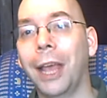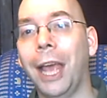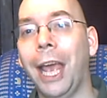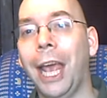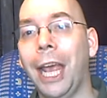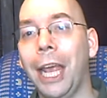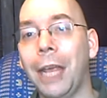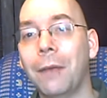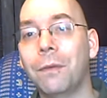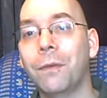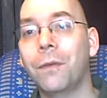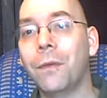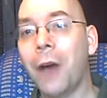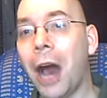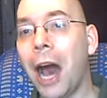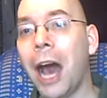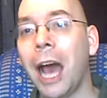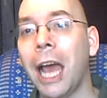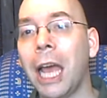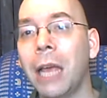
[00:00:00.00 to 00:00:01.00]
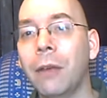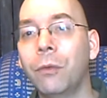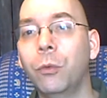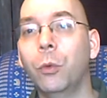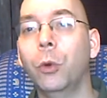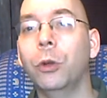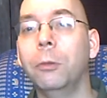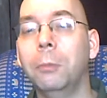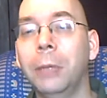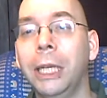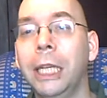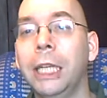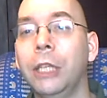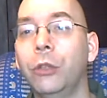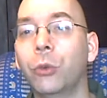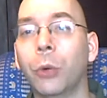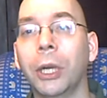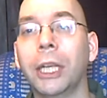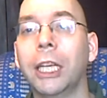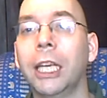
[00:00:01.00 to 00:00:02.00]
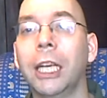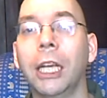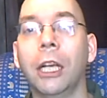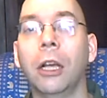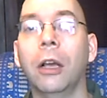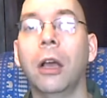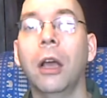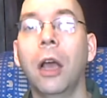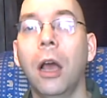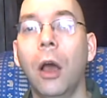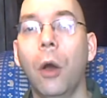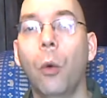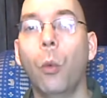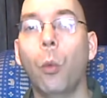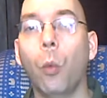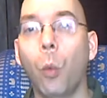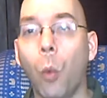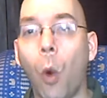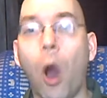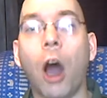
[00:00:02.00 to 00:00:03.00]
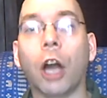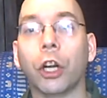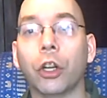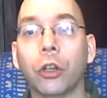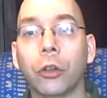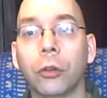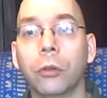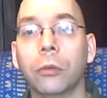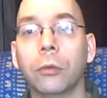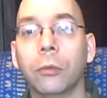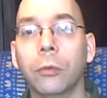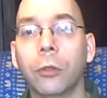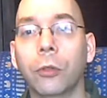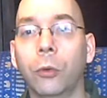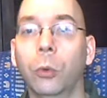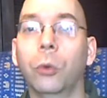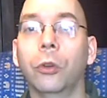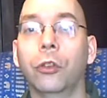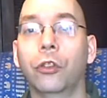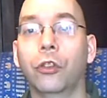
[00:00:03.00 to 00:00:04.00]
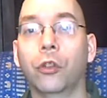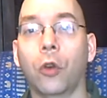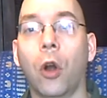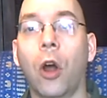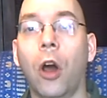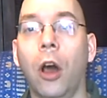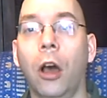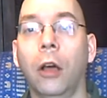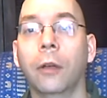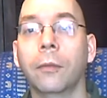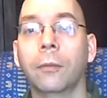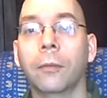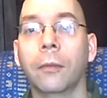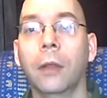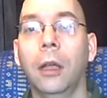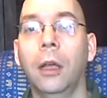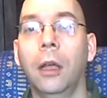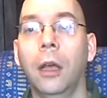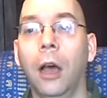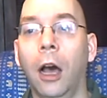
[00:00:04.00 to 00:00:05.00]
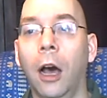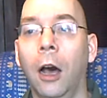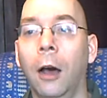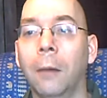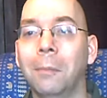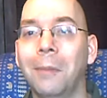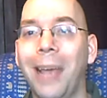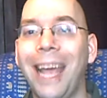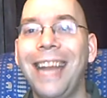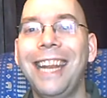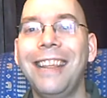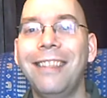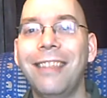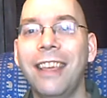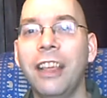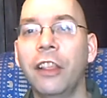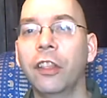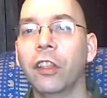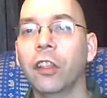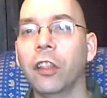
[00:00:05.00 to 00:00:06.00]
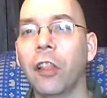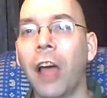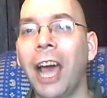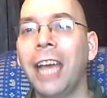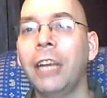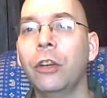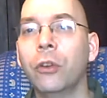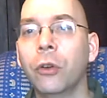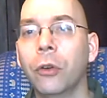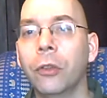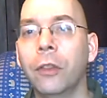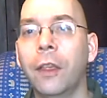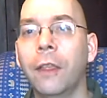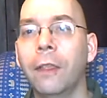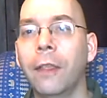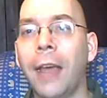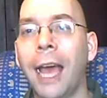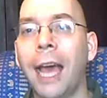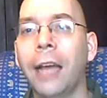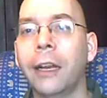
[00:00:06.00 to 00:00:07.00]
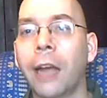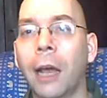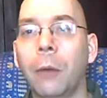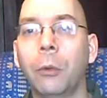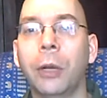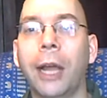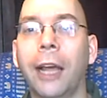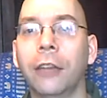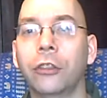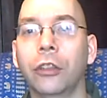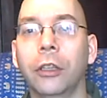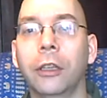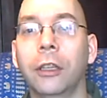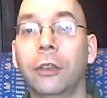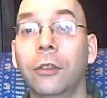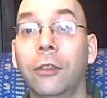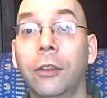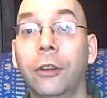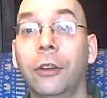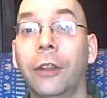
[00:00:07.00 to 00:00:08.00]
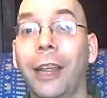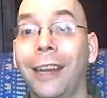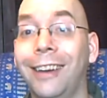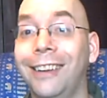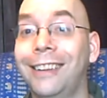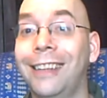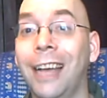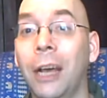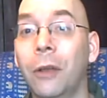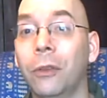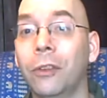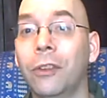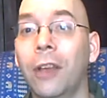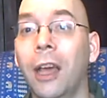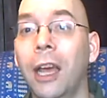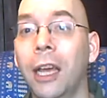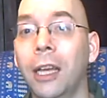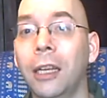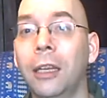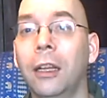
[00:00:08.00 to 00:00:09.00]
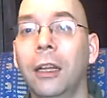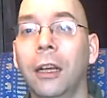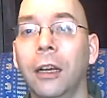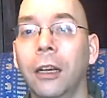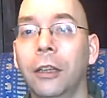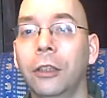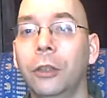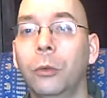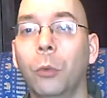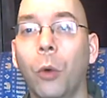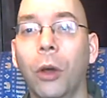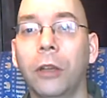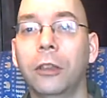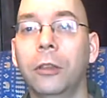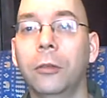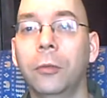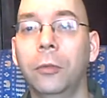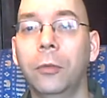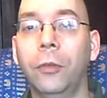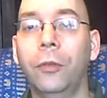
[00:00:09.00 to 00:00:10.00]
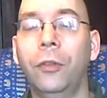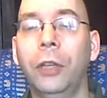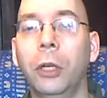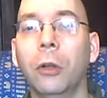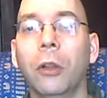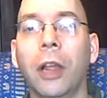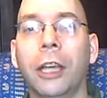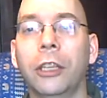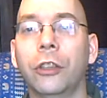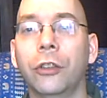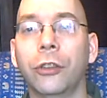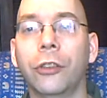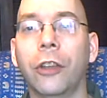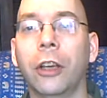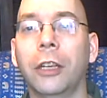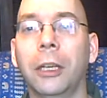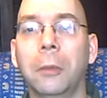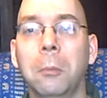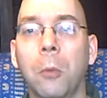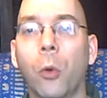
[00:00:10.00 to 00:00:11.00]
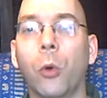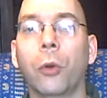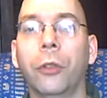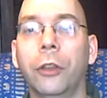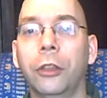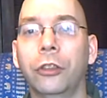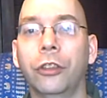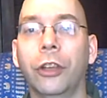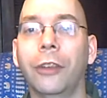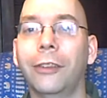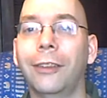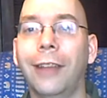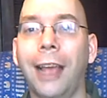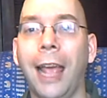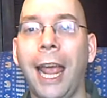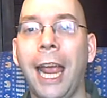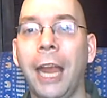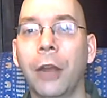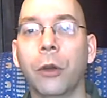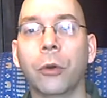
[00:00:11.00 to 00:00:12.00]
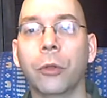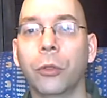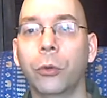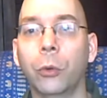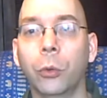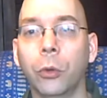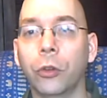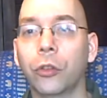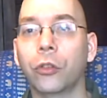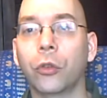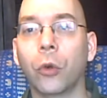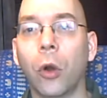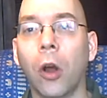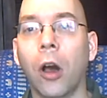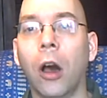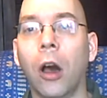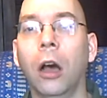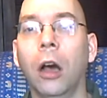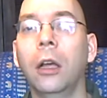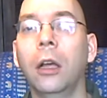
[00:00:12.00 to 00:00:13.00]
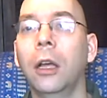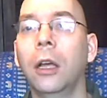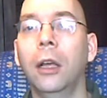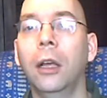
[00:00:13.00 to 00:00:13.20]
A 5 would be drinking water through a straw. Anything lighter than that, I would actually consider that a downside. You want to feel like you're sucking more than just air through a straw